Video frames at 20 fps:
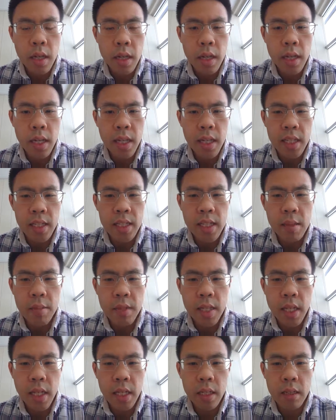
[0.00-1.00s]
Uh, it
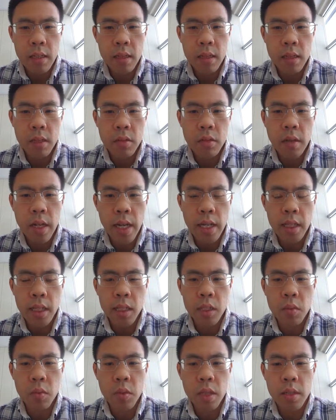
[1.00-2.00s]
seems like Google
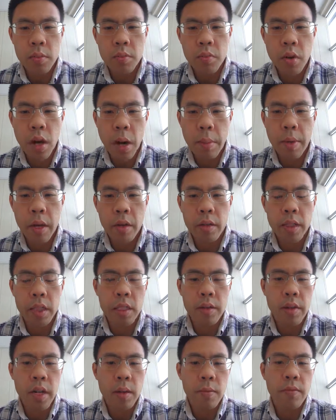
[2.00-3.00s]
Analytics was primarily
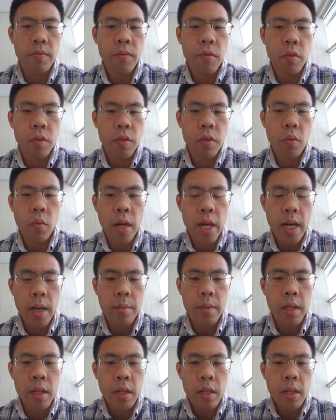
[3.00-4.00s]
developed for the
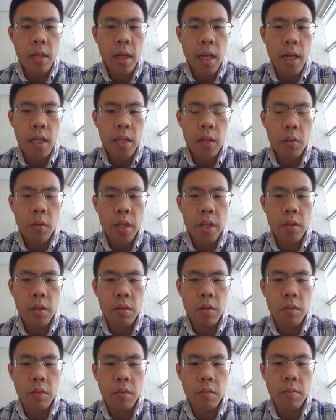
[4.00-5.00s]
web, and the way
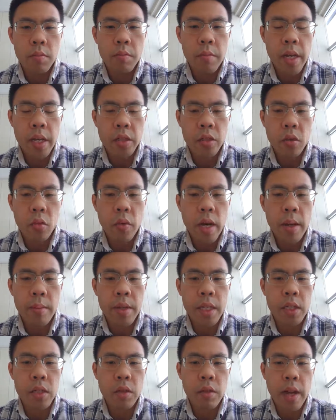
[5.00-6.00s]
you measure
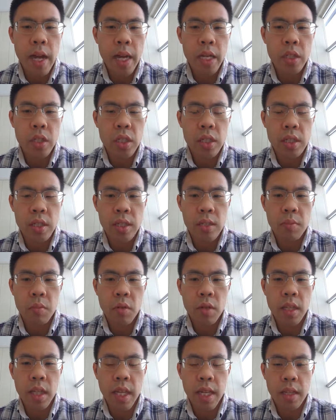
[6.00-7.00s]
web interactions is
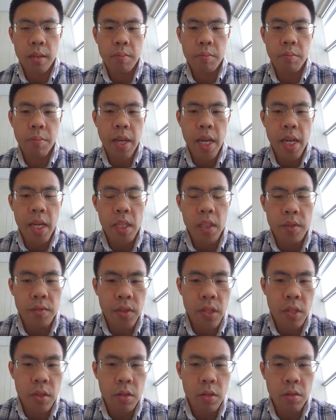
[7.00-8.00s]
more like page
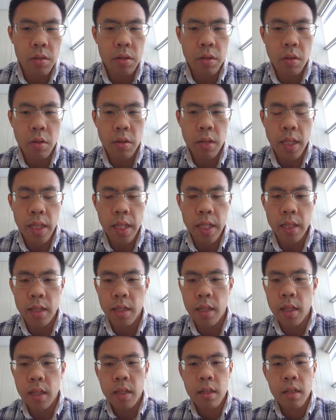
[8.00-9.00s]
views or
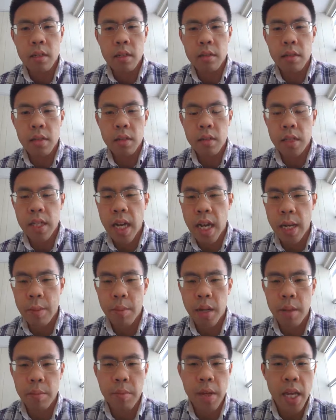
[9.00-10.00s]
like you know
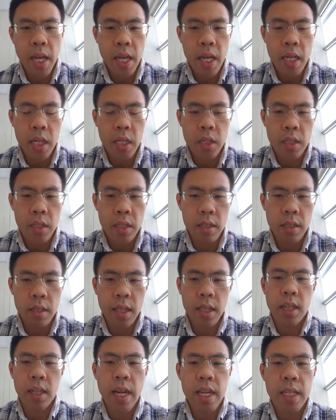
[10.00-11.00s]
time on page,
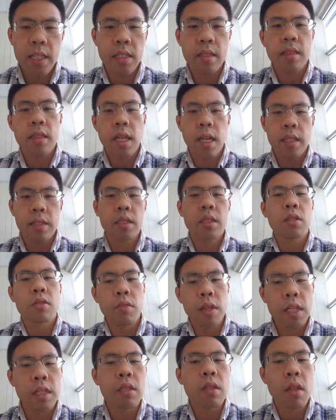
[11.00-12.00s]
like as as
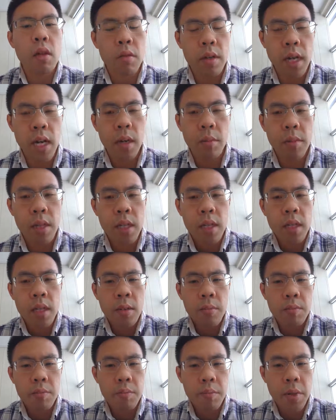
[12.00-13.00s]
screens load up.
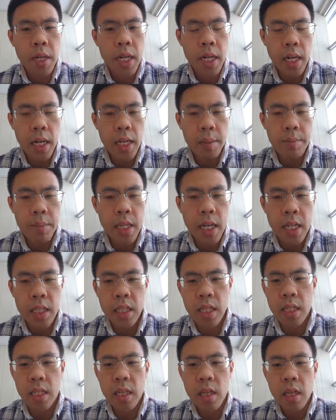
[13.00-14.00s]
But I'm
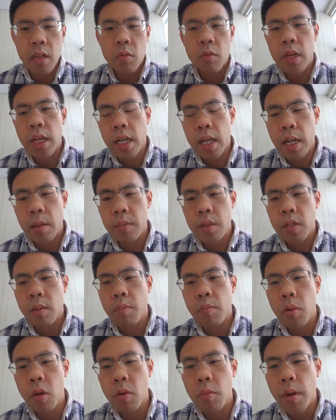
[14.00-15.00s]
guessing when it comes to
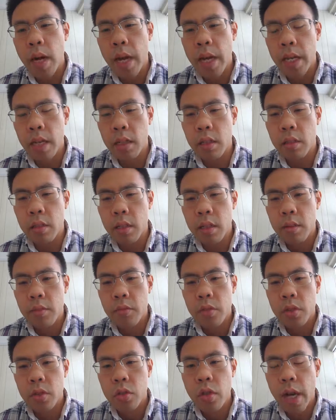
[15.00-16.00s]
mobile
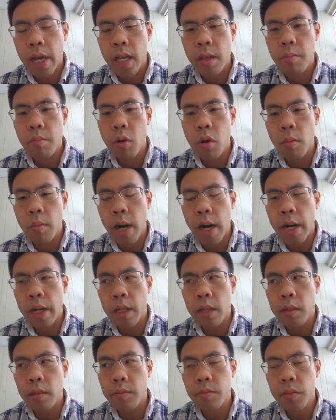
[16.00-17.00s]
tracking
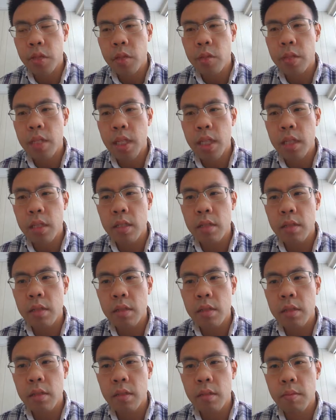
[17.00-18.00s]
mobile usage,
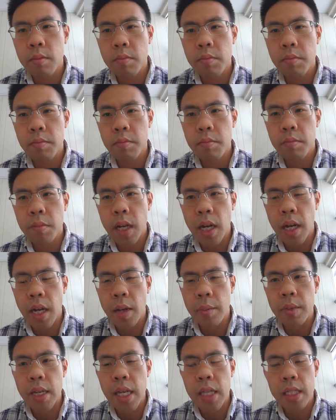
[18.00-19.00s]

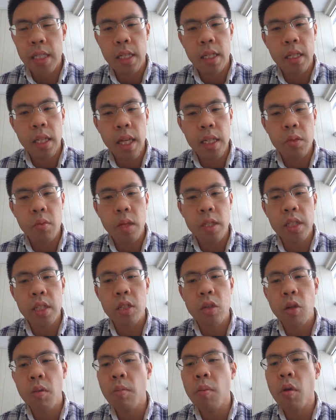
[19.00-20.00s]
I, am guessing clients want to
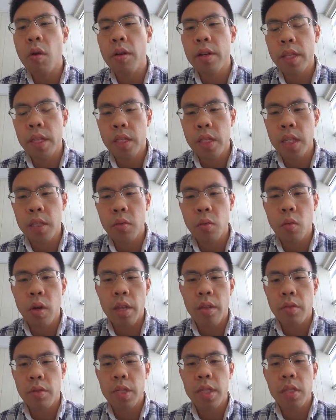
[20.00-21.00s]
know more than just
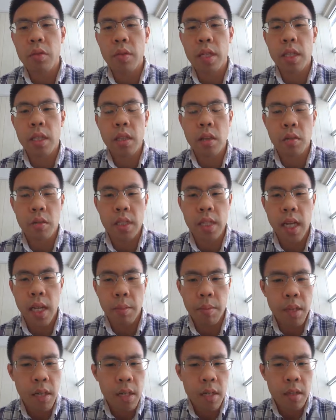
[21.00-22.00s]
whether a screen loads
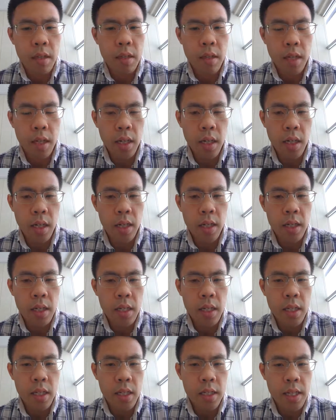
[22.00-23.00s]
up. Uh,
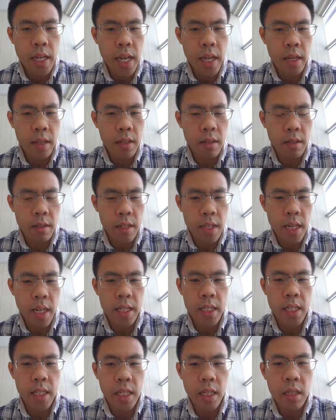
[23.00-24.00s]
is that the
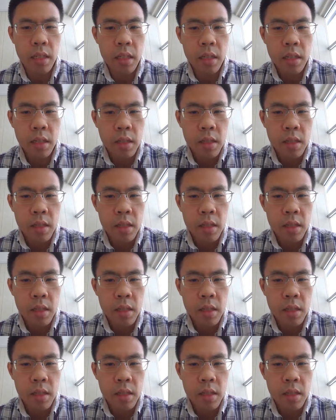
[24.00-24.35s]
idea?